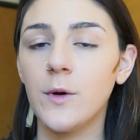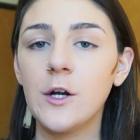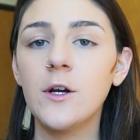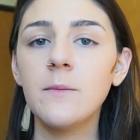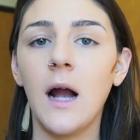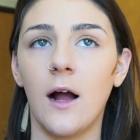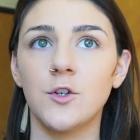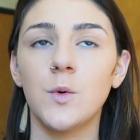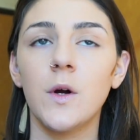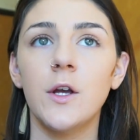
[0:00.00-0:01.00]
doing cream
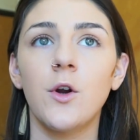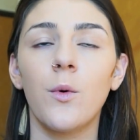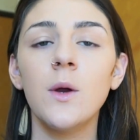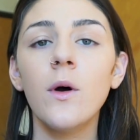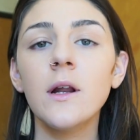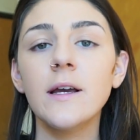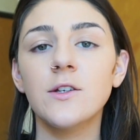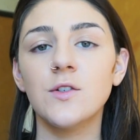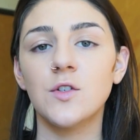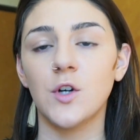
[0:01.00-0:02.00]
contour, you don't really want to like
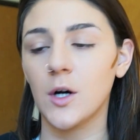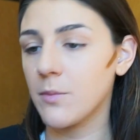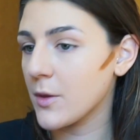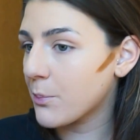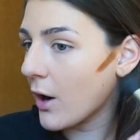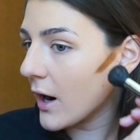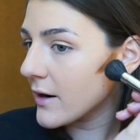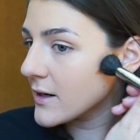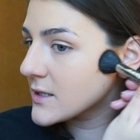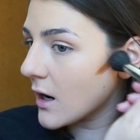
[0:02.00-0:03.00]
disturb the
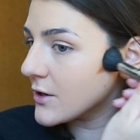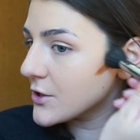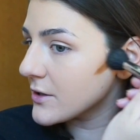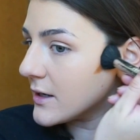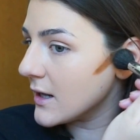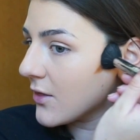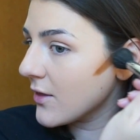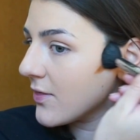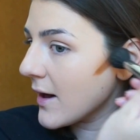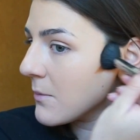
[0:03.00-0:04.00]
product underneath
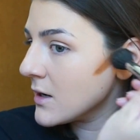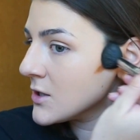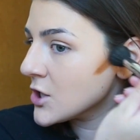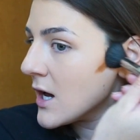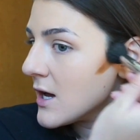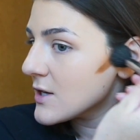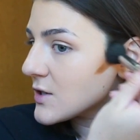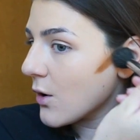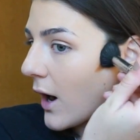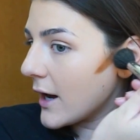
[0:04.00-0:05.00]
it that much.
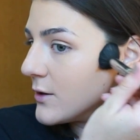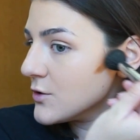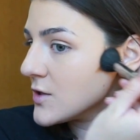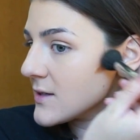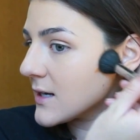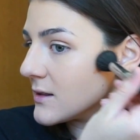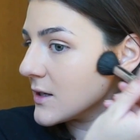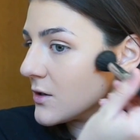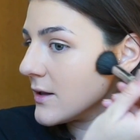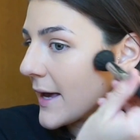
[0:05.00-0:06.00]
So I use just like
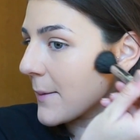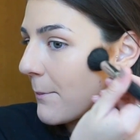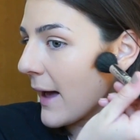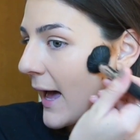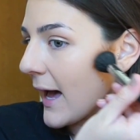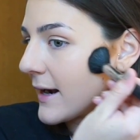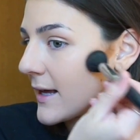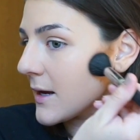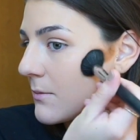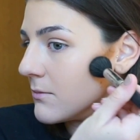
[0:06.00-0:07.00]
little like
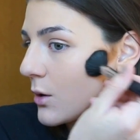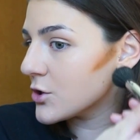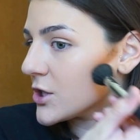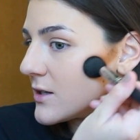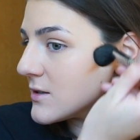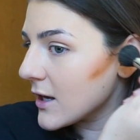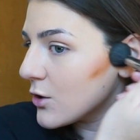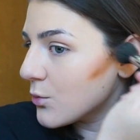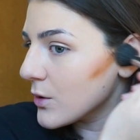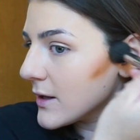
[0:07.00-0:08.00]
patting motions.
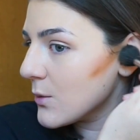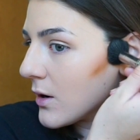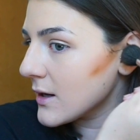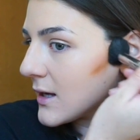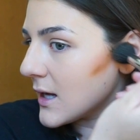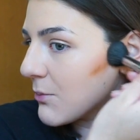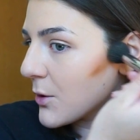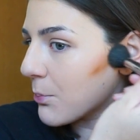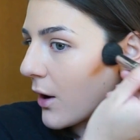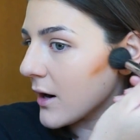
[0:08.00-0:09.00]
You really want to keep the
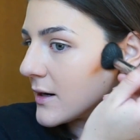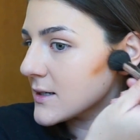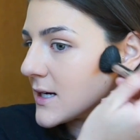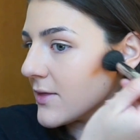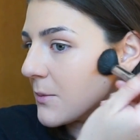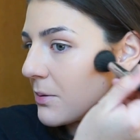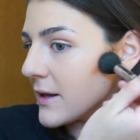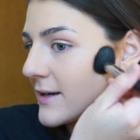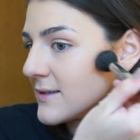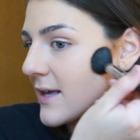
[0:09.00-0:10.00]
product in the
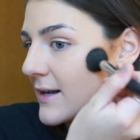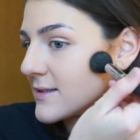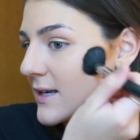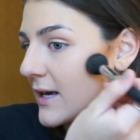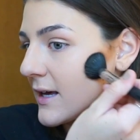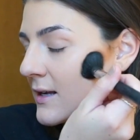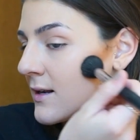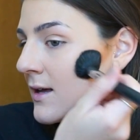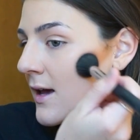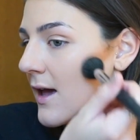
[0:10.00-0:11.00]
place that it's
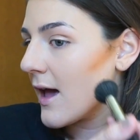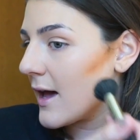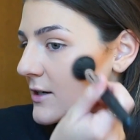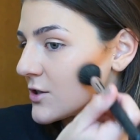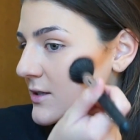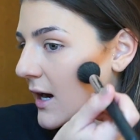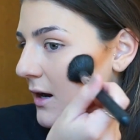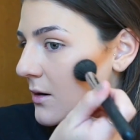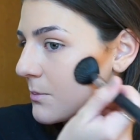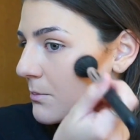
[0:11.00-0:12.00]
in and just
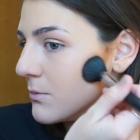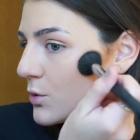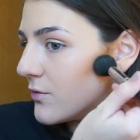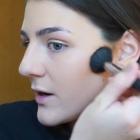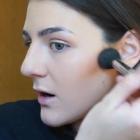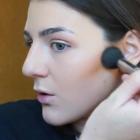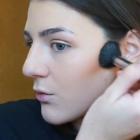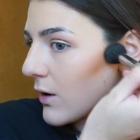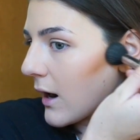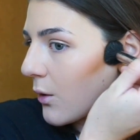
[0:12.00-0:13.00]
kind of move it
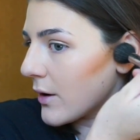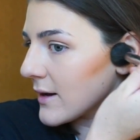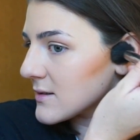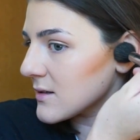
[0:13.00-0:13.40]
around as